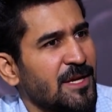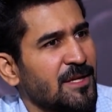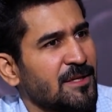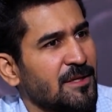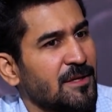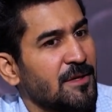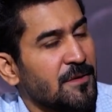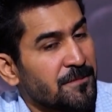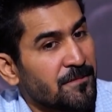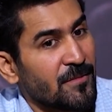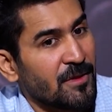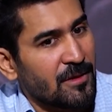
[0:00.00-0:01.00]
And
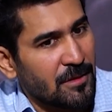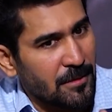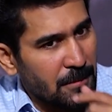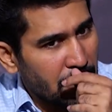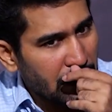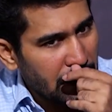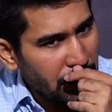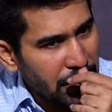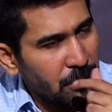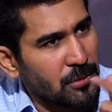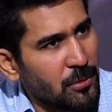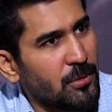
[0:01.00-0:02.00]
whatever
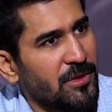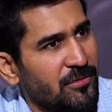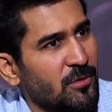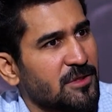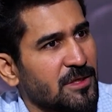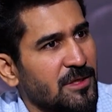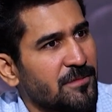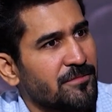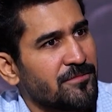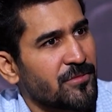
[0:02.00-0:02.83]
you do in future,